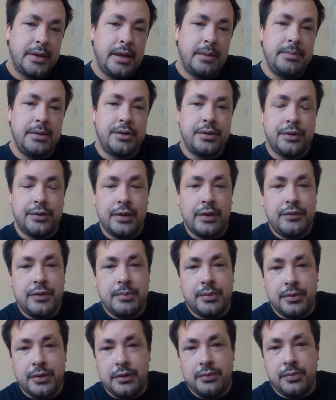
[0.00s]
And because
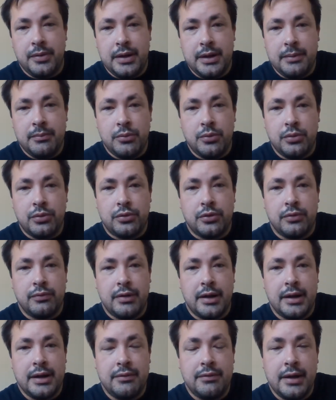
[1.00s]
everybody's willing more to
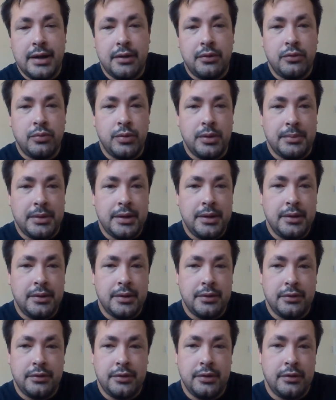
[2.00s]
rally round women
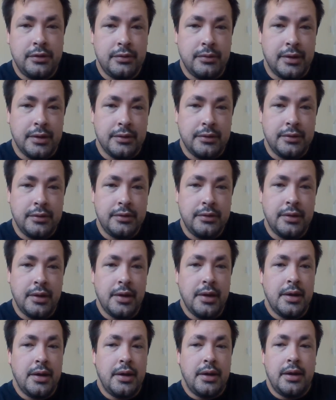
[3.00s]
in those situations,
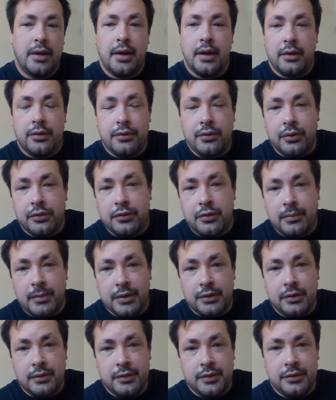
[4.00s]
it's not so
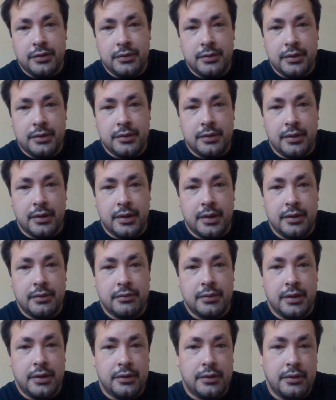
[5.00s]
much of a
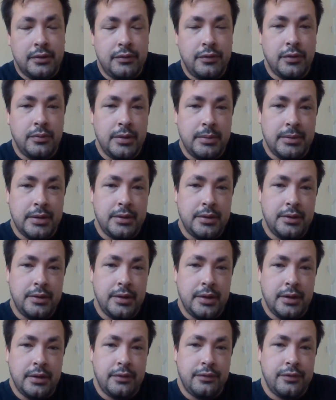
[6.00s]
suicide reason for women
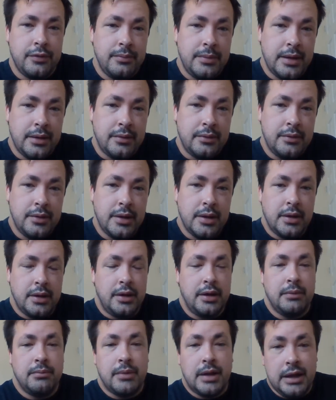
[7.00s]
as it is for men.
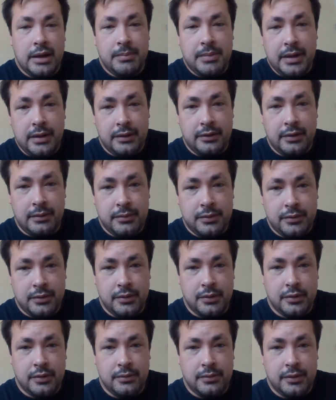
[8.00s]
It may be in some
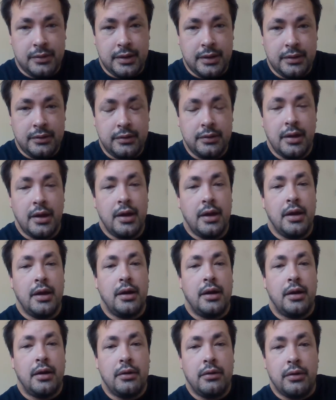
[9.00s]
circumstances.
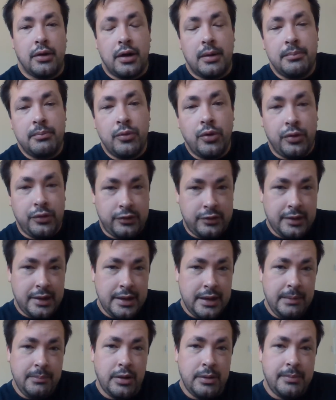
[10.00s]
Look, I'm not
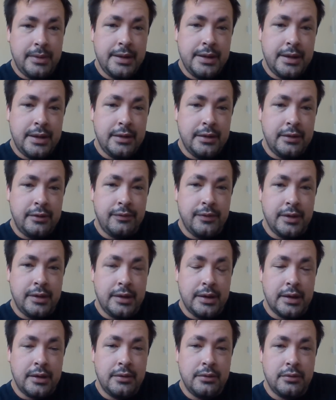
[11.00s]
saying by making this
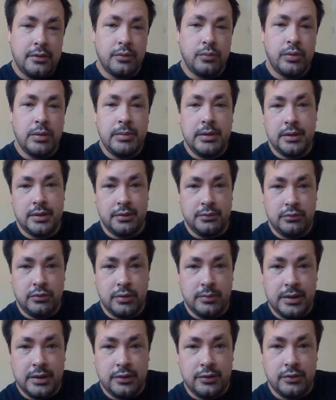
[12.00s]
video that women don't
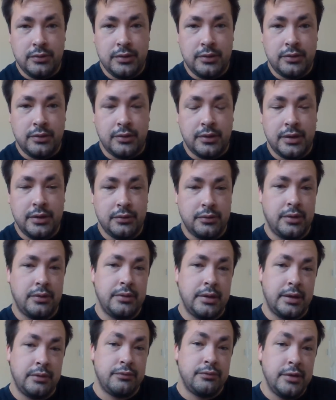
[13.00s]
commit suicide or
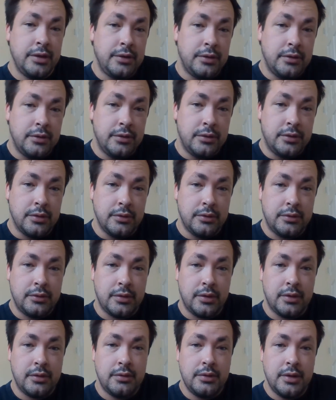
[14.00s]
don't have reason to do
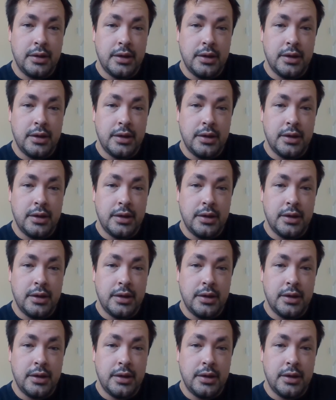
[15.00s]
so.